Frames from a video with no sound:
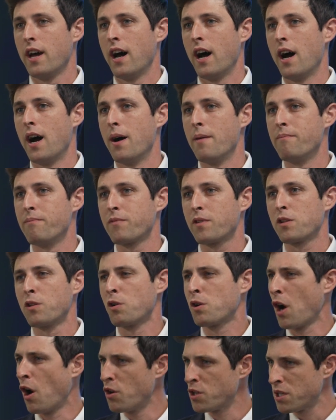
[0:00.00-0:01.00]

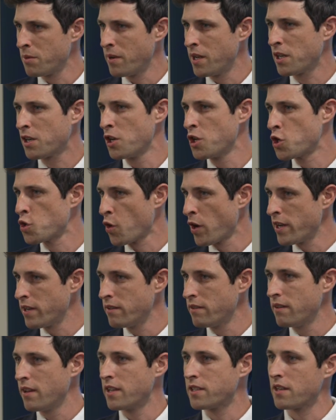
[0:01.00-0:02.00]
Glucosamine
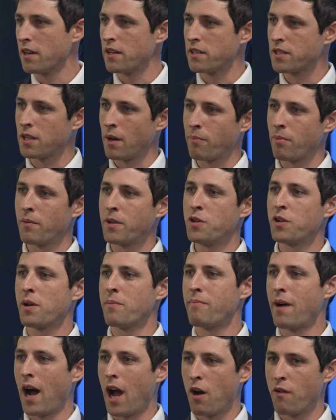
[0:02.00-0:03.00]
chondroitin is a supplement you
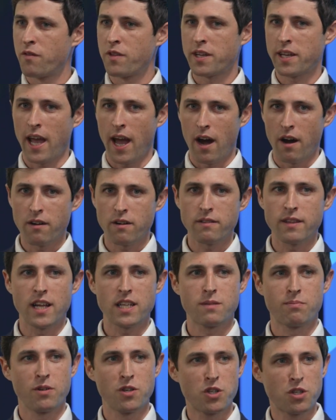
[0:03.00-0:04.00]
can buy over the counter.
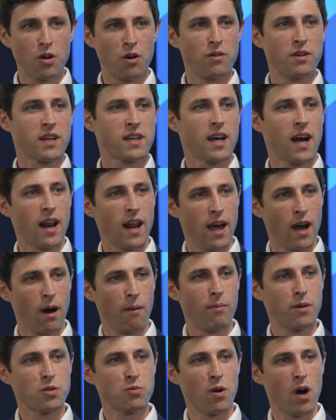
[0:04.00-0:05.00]
That's been shown to kind of
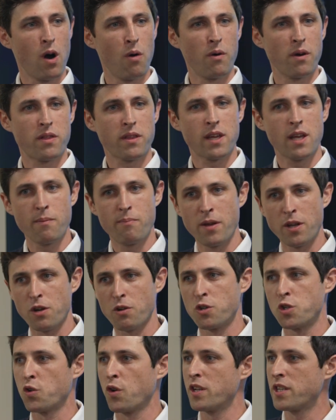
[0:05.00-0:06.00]
help as well with keeping
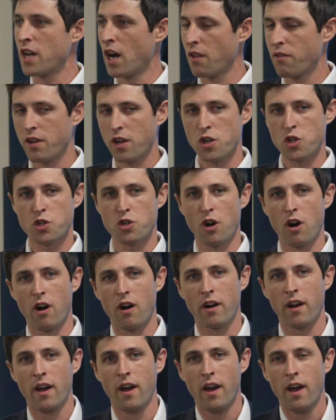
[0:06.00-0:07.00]
your joints healthy and strong.